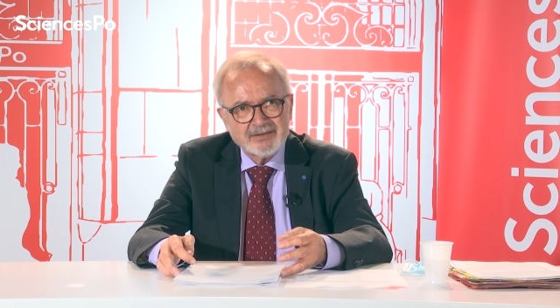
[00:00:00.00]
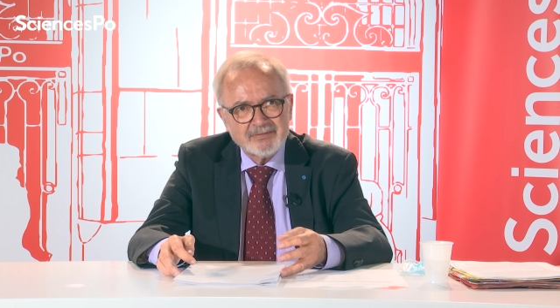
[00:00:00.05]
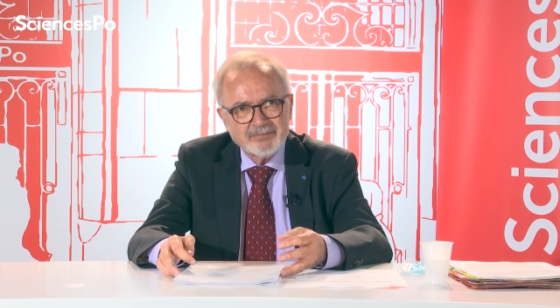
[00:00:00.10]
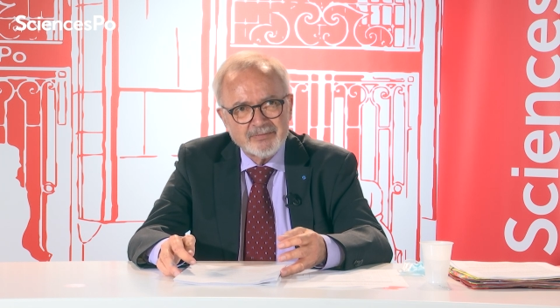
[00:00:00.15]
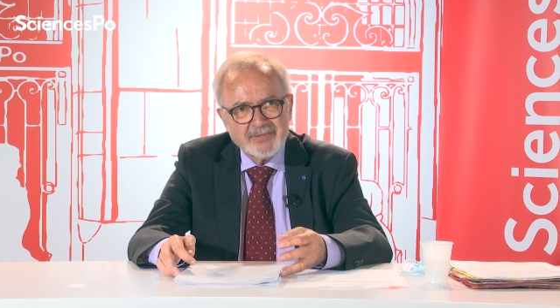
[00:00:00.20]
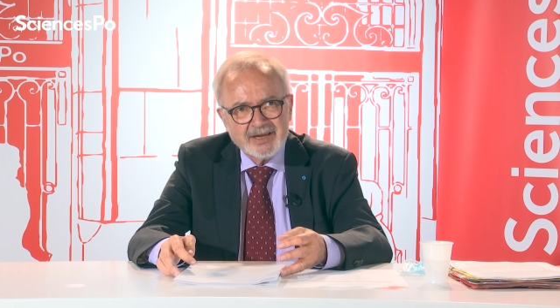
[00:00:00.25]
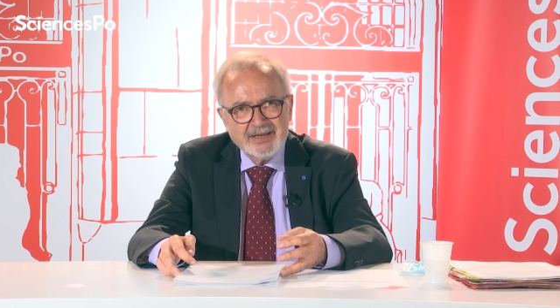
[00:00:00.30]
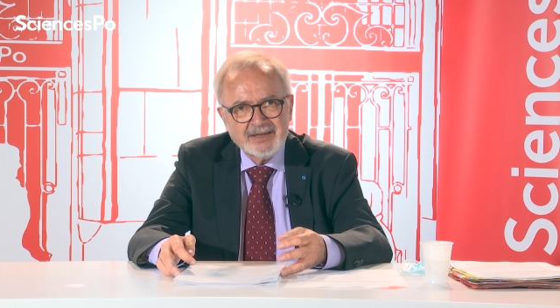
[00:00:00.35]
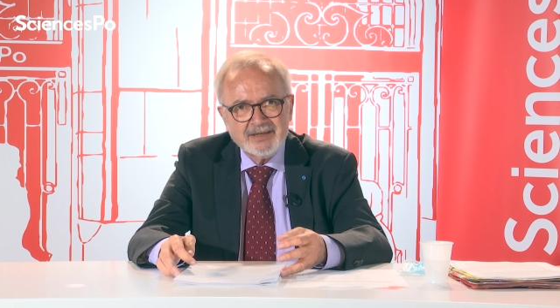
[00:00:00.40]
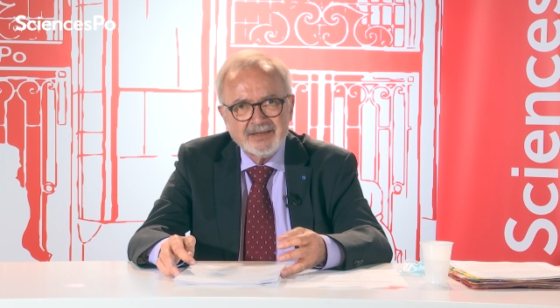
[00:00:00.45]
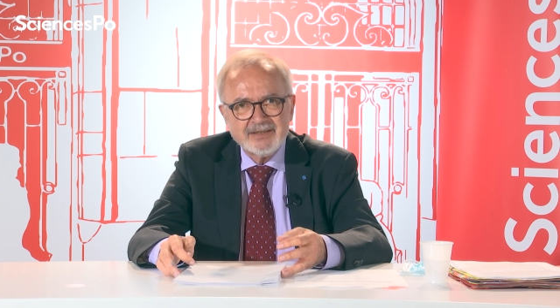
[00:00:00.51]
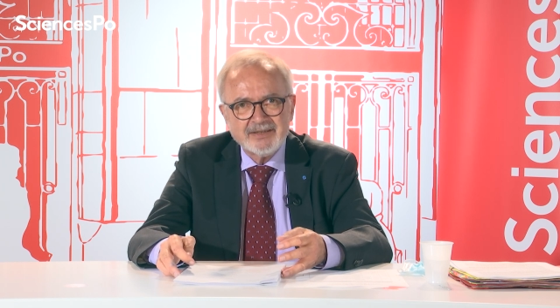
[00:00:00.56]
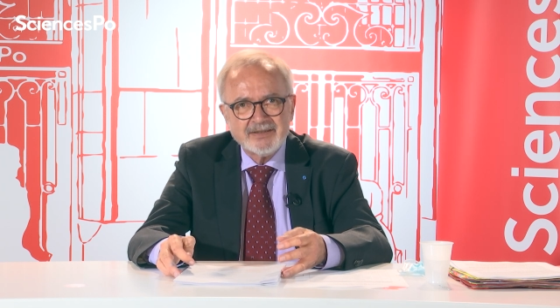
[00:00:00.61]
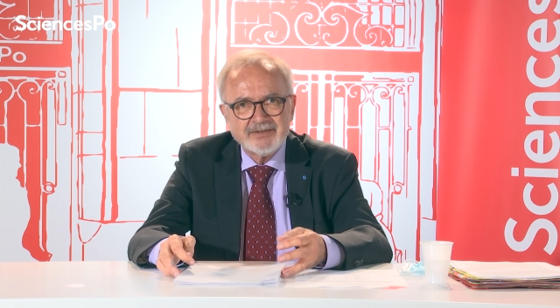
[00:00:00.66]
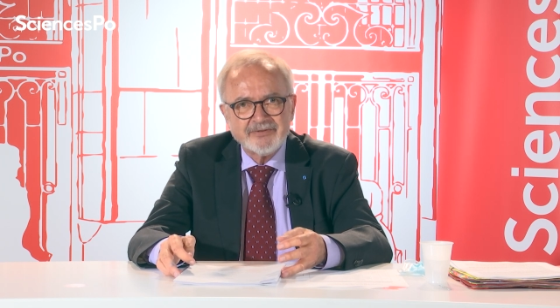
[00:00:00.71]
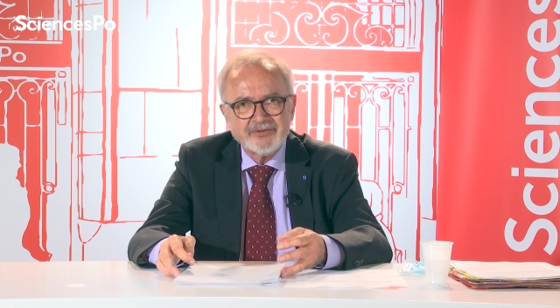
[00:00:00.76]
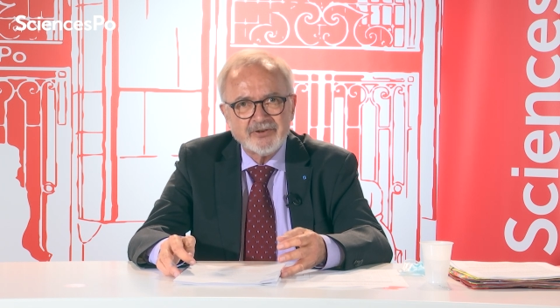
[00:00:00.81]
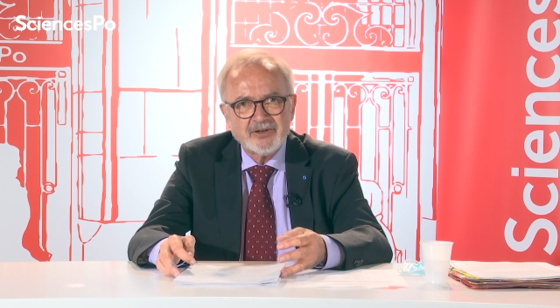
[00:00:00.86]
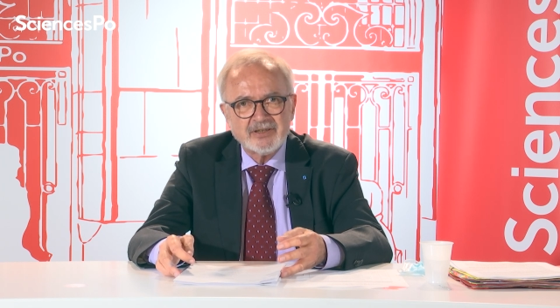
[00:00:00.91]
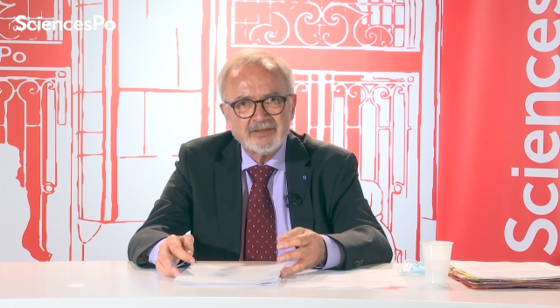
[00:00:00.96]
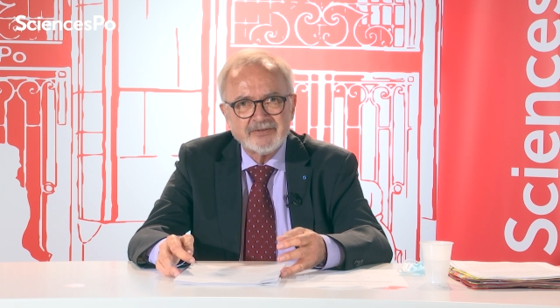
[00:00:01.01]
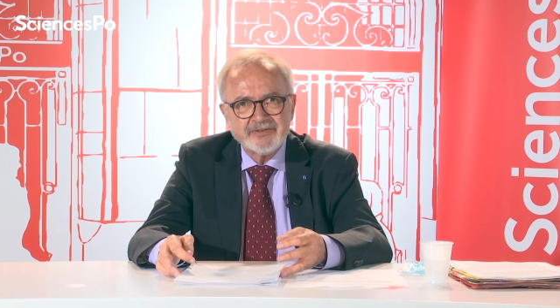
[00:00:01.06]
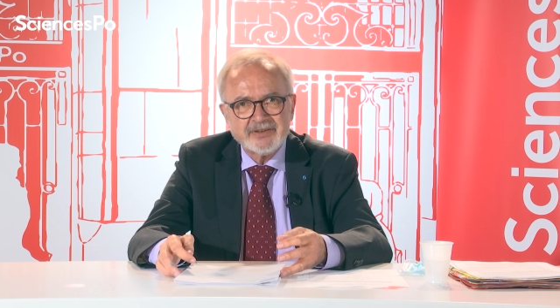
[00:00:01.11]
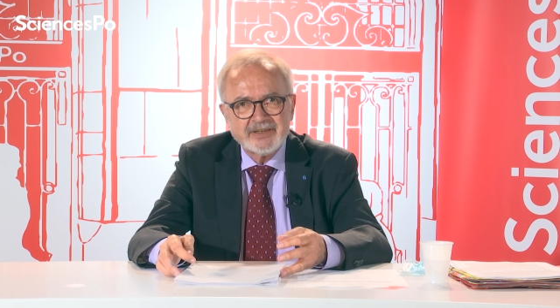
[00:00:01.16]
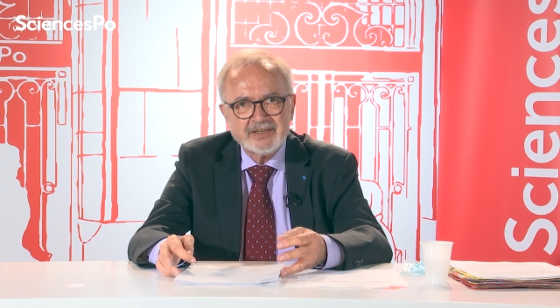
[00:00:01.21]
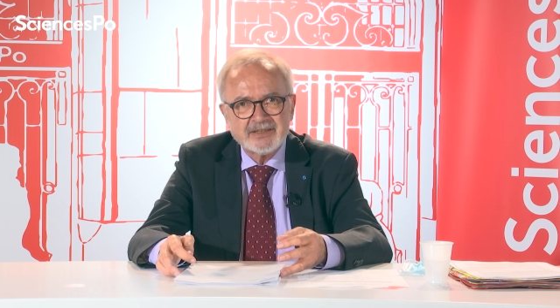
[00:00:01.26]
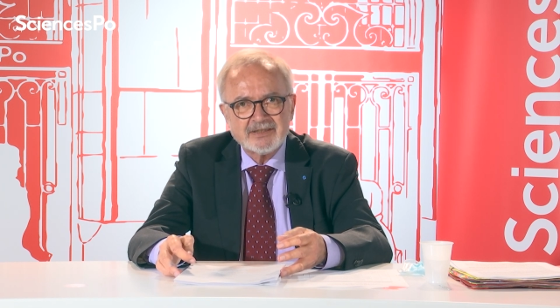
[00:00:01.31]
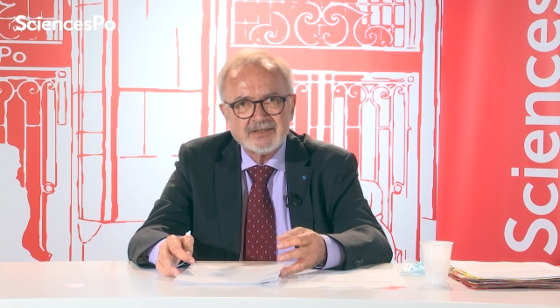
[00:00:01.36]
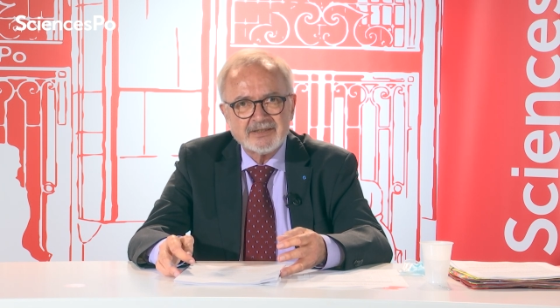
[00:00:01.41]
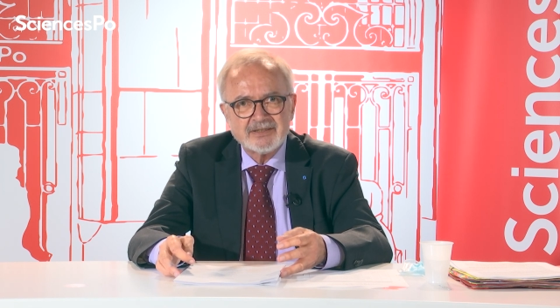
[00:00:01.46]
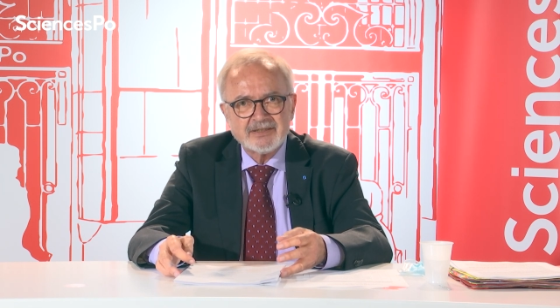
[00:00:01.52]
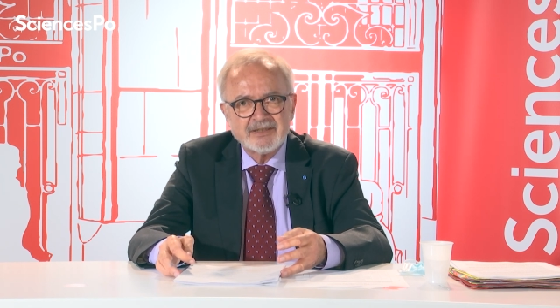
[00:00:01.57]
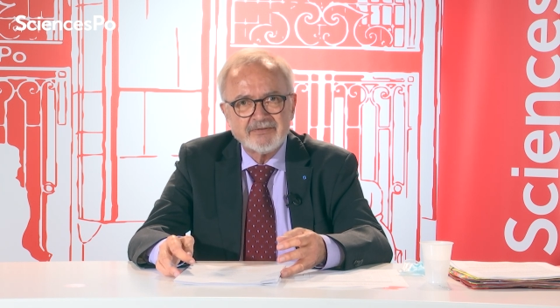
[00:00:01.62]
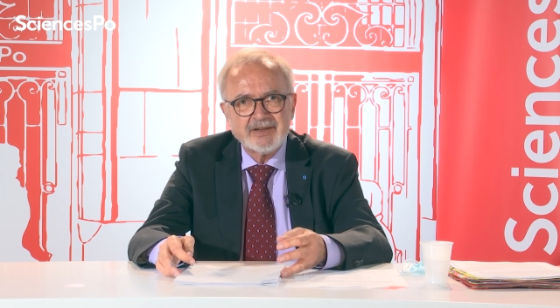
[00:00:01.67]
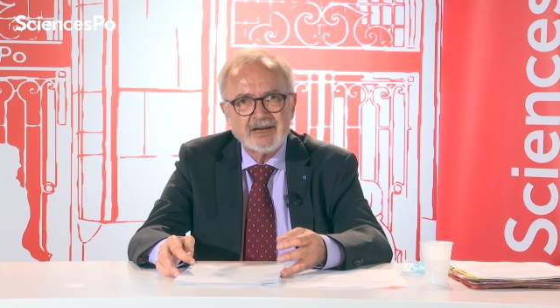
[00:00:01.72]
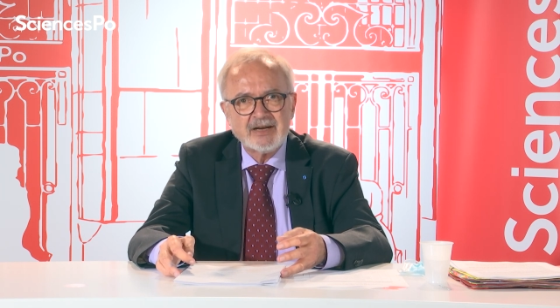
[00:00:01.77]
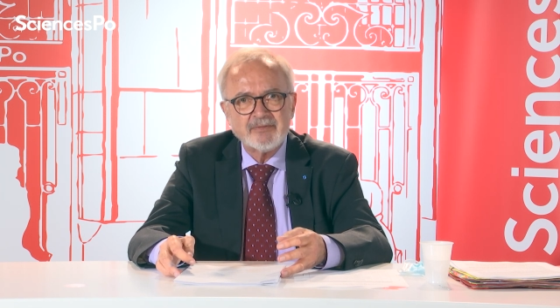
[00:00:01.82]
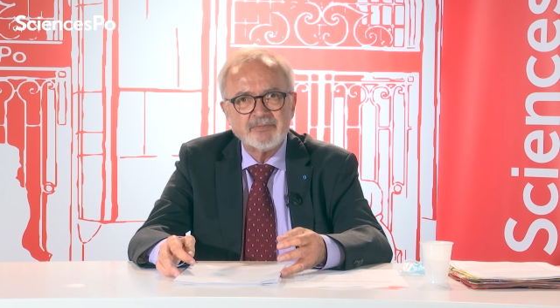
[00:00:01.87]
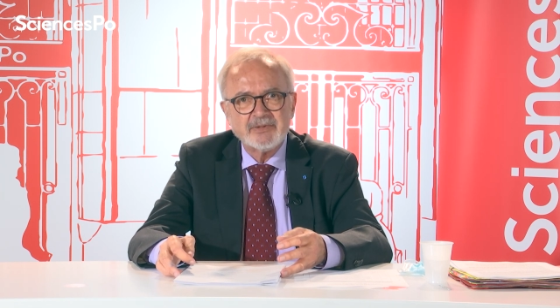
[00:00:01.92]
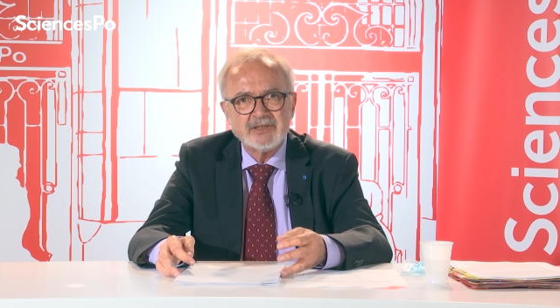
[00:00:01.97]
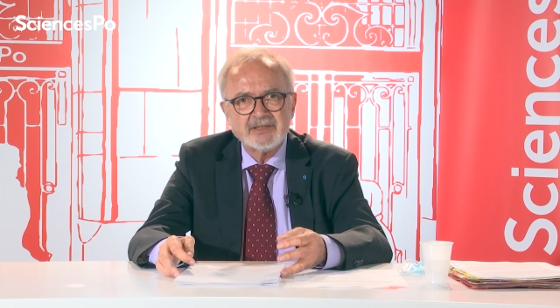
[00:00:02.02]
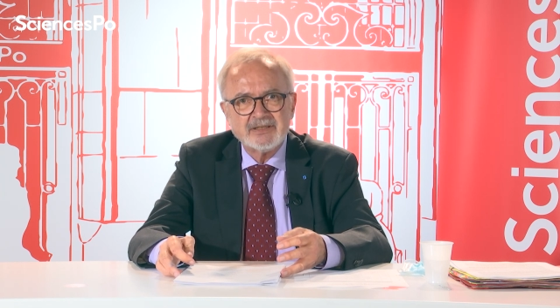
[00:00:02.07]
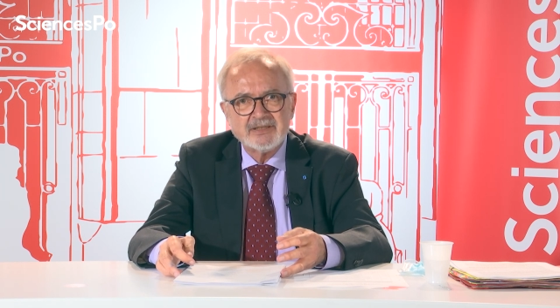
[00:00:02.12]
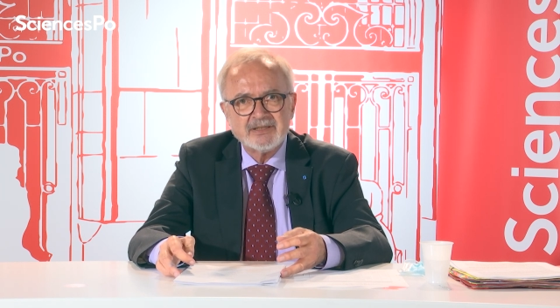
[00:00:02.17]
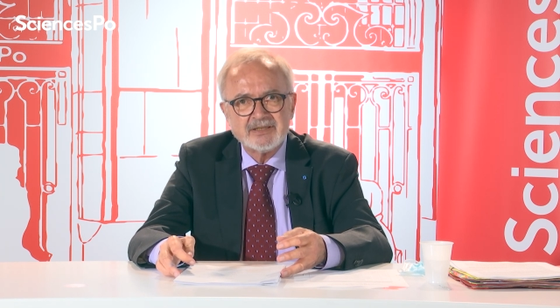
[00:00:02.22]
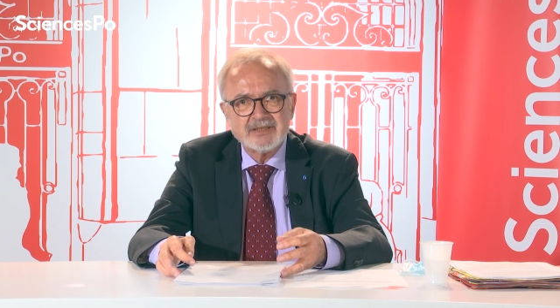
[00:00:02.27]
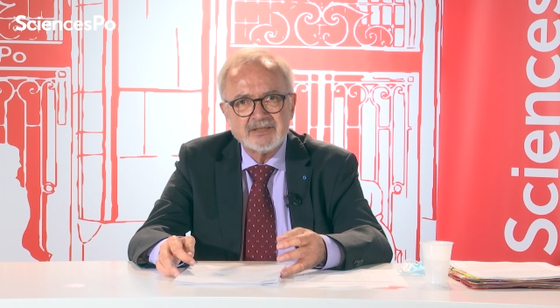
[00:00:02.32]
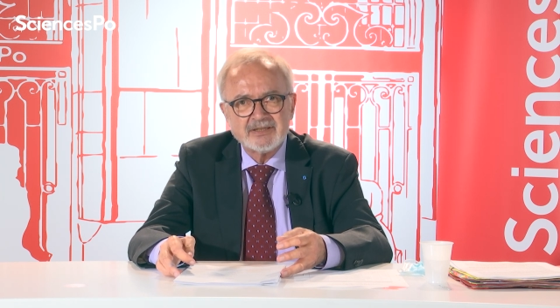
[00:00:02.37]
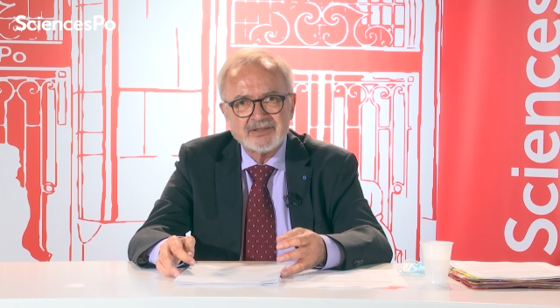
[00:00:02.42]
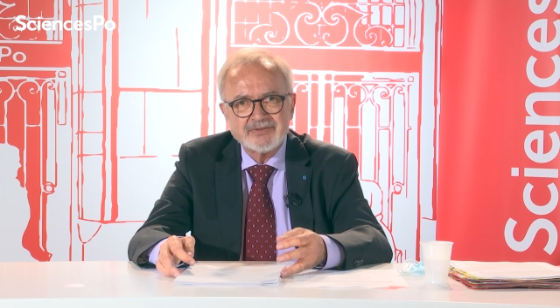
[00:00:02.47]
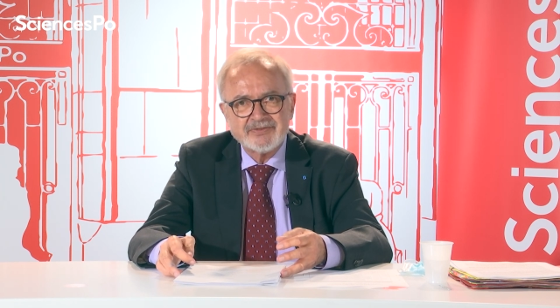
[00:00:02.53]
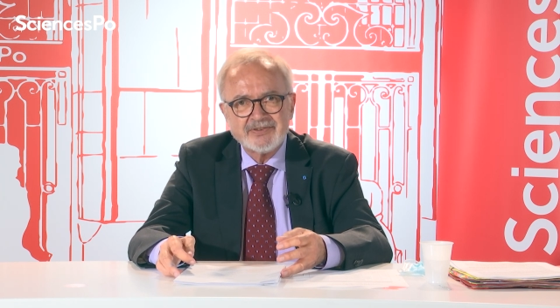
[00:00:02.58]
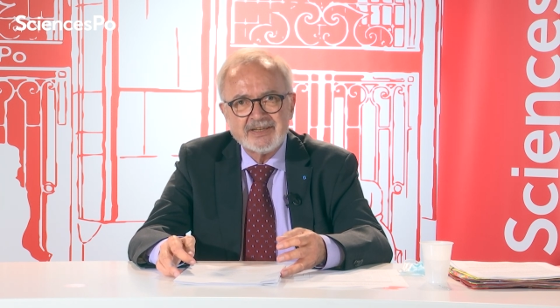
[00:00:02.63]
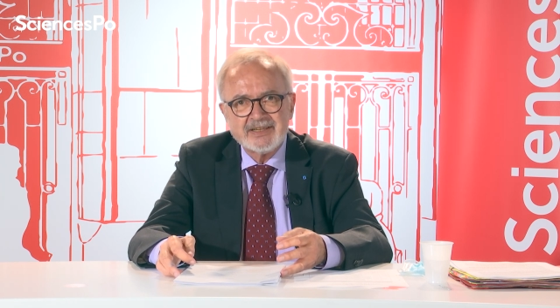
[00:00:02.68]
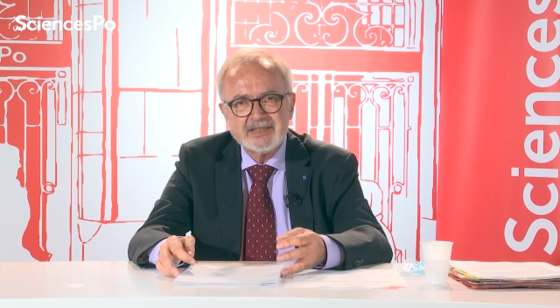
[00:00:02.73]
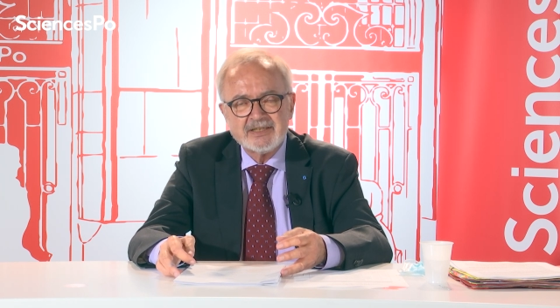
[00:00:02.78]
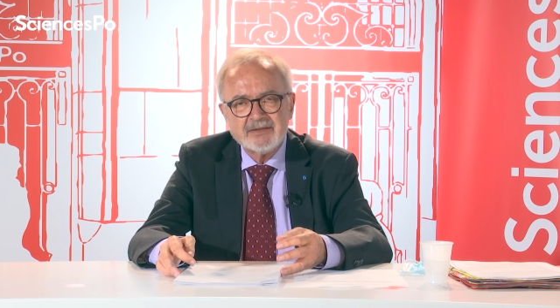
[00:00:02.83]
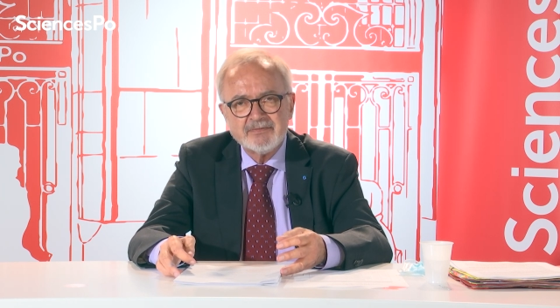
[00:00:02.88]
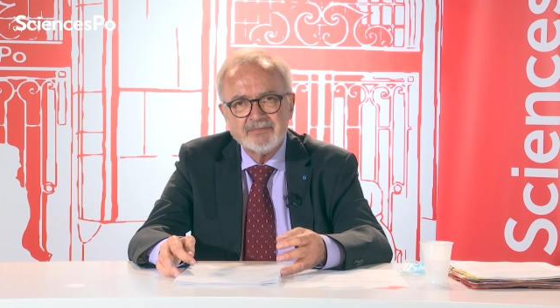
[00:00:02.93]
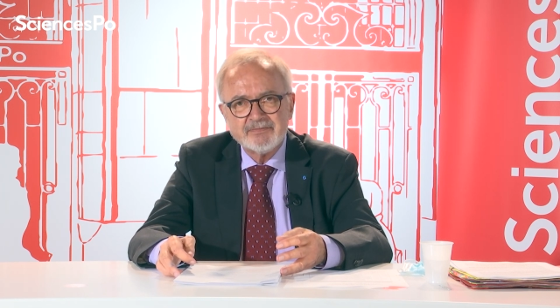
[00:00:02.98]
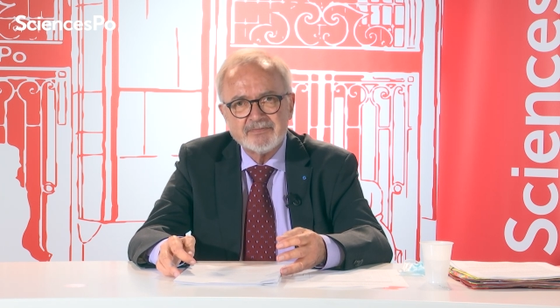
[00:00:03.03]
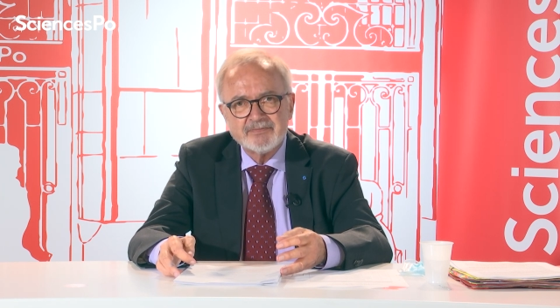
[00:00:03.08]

mainly in the foreign affairs development sphere.